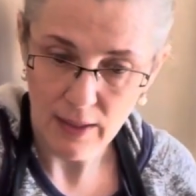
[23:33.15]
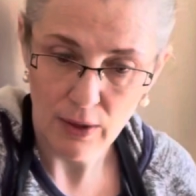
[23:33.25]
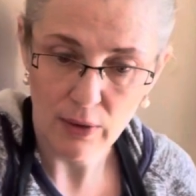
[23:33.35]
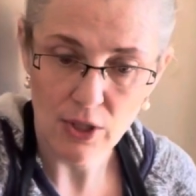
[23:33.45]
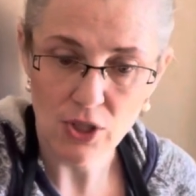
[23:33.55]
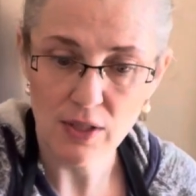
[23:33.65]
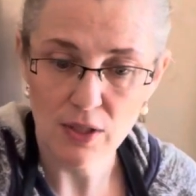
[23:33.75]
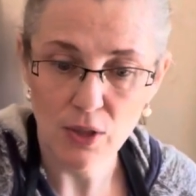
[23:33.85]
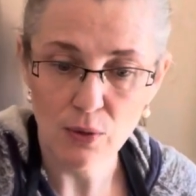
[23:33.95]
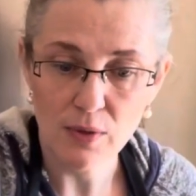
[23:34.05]
You can just
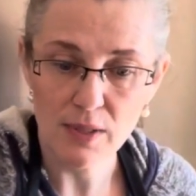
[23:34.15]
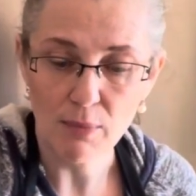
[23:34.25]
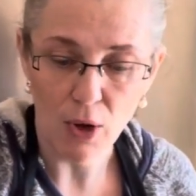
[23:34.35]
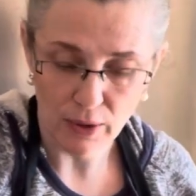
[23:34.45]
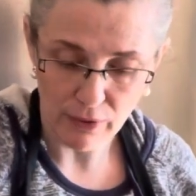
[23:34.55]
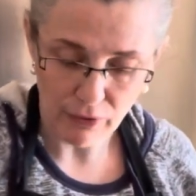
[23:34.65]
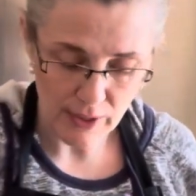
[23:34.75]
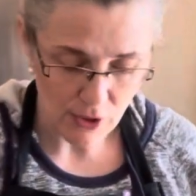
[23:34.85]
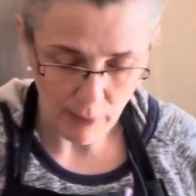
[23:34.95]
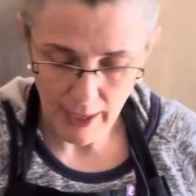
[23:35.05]
use smaller
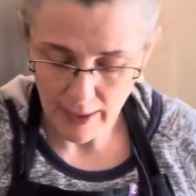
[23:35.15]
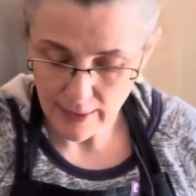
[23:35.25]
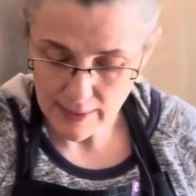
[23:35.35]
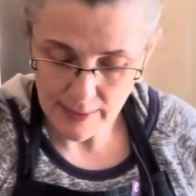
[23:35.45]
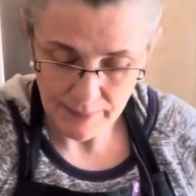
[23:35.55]
freezer bags.